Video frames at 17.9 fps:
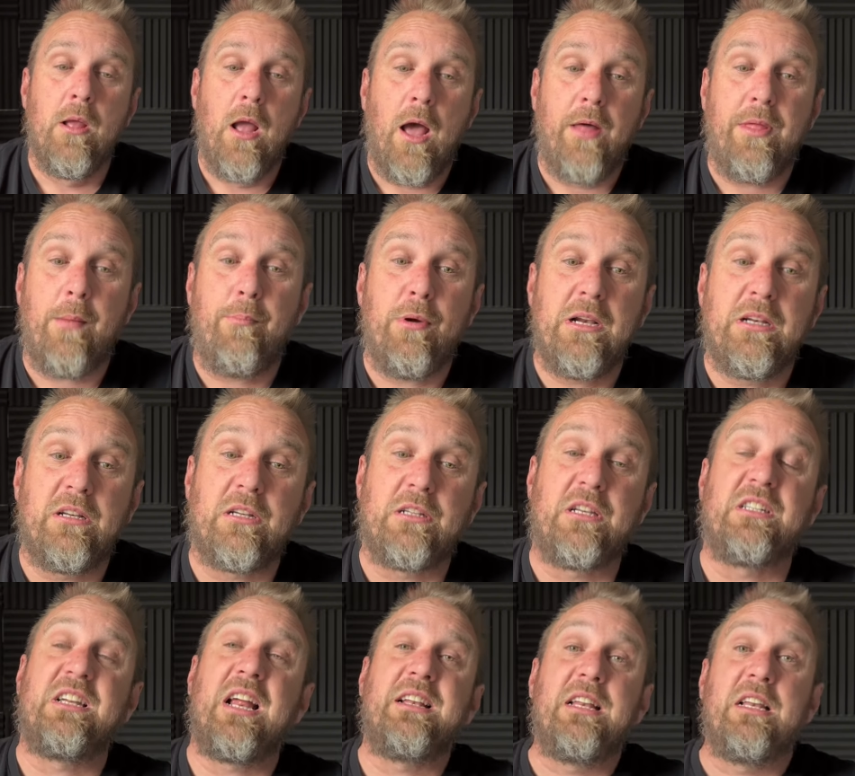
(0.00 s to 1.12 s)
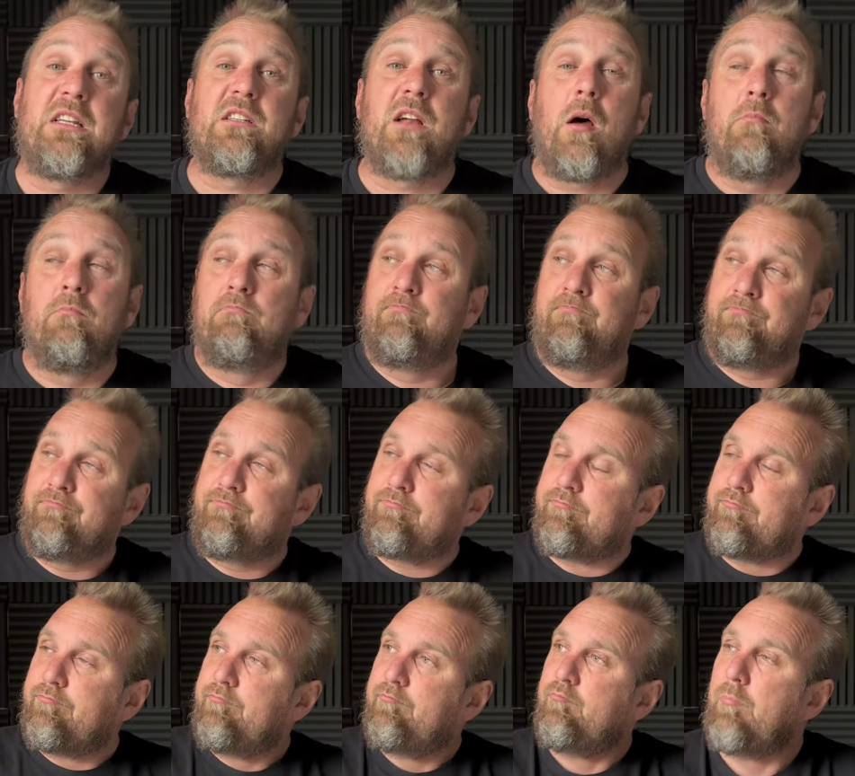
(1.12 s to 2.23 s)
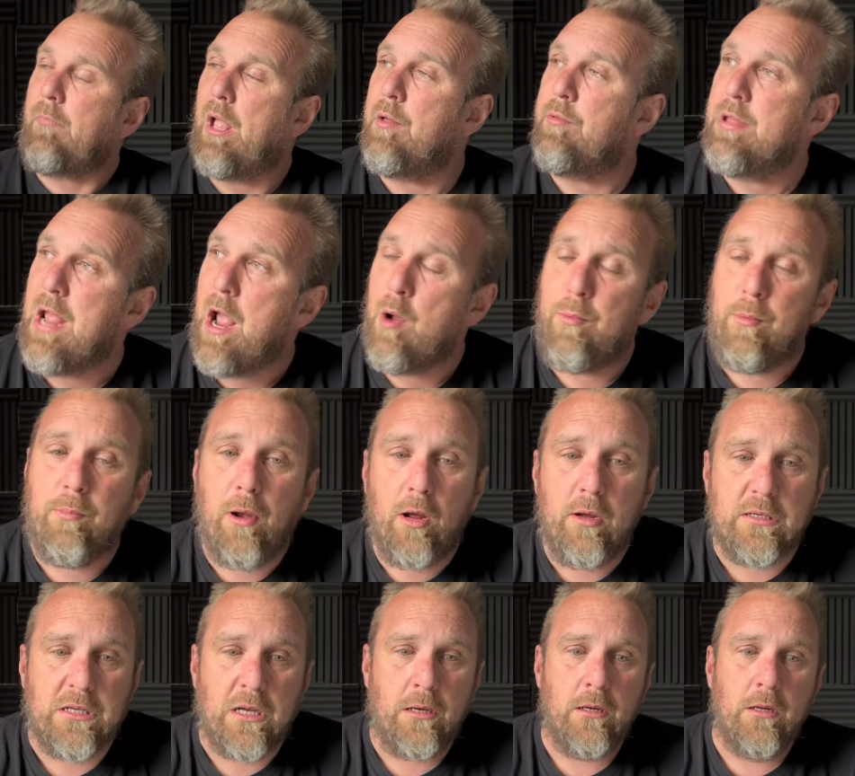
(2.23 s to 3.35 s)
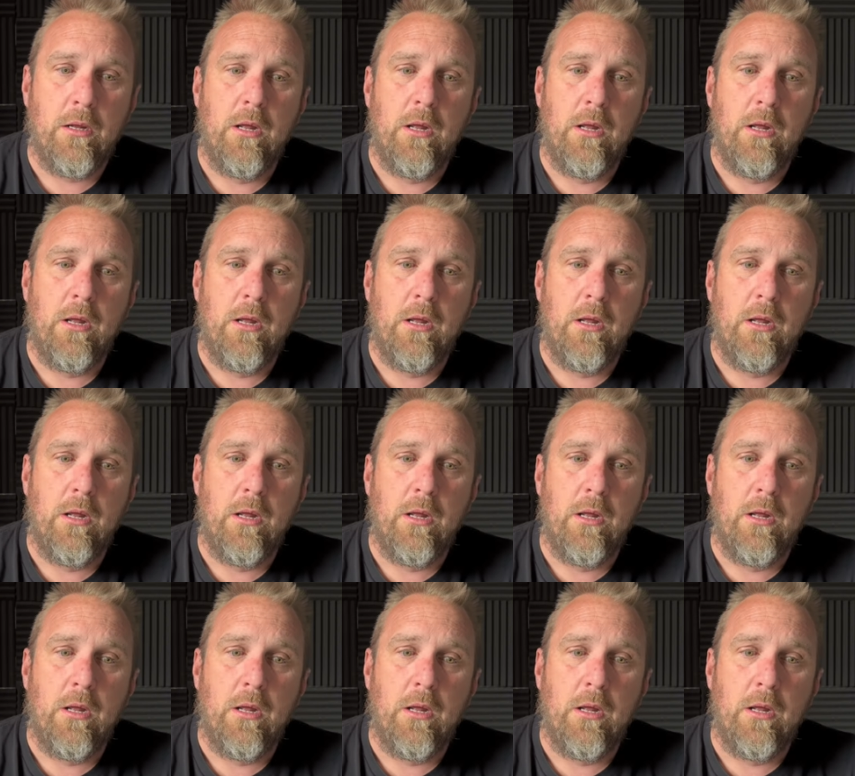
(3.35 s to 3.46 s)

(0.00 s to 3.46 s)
And that brings us to Setting Sun, the album closer.